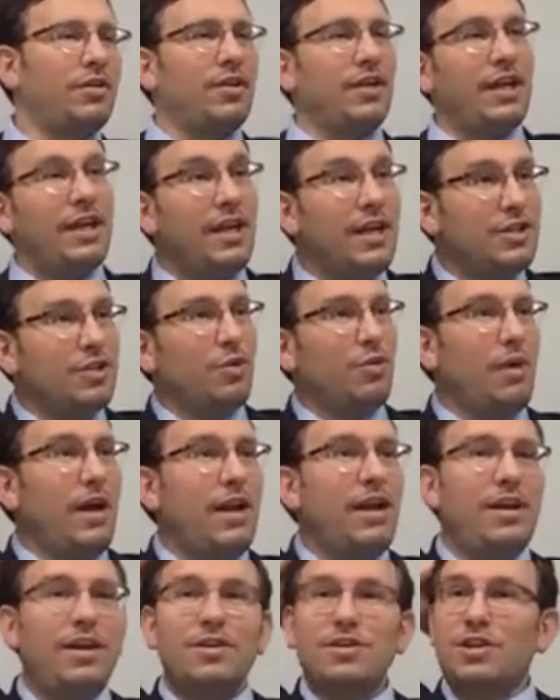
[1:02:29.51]
It is
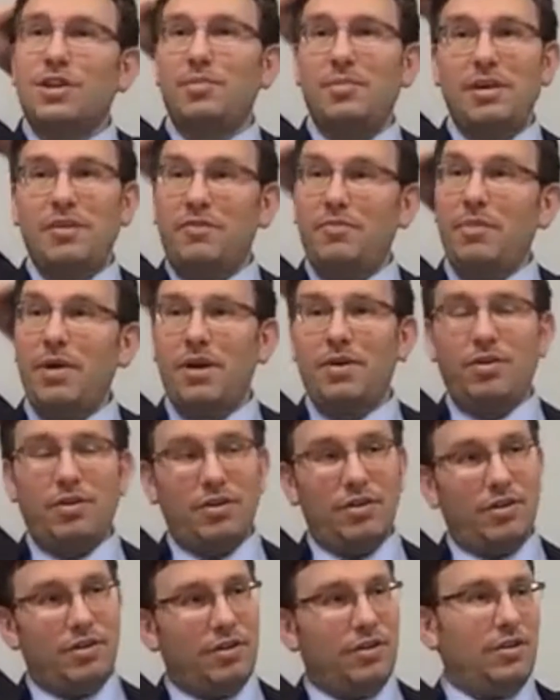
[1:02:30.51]
already. It's going to be even better,
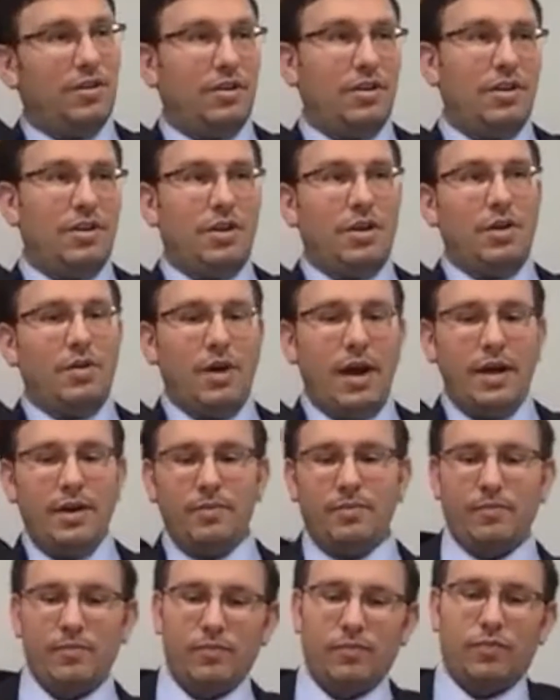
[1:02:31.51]
right?
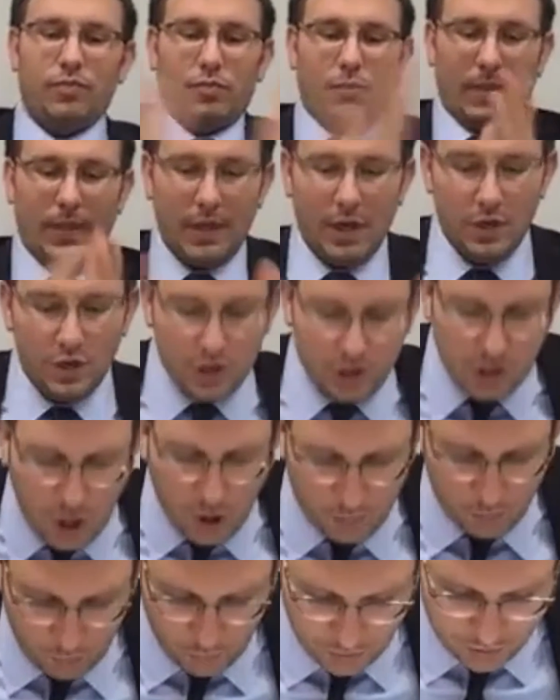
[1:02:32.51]

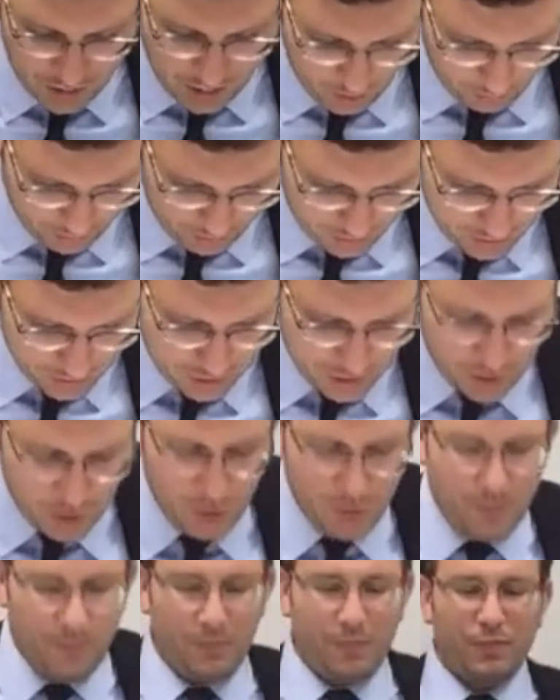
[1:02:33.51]
So with that, we
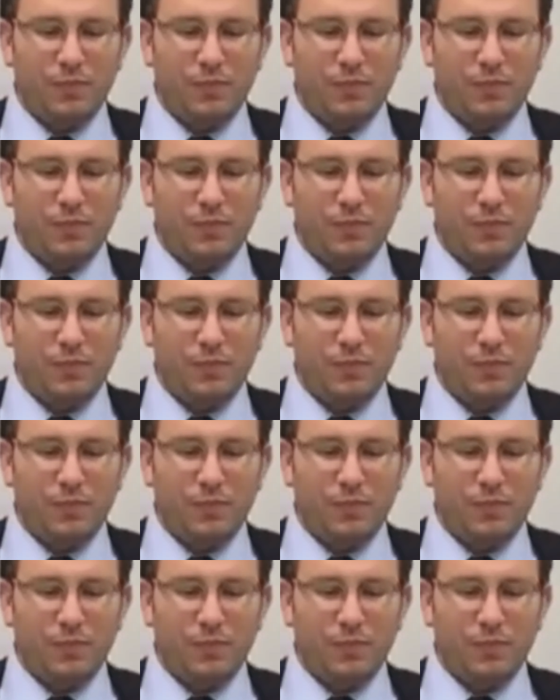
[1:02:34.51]
continue.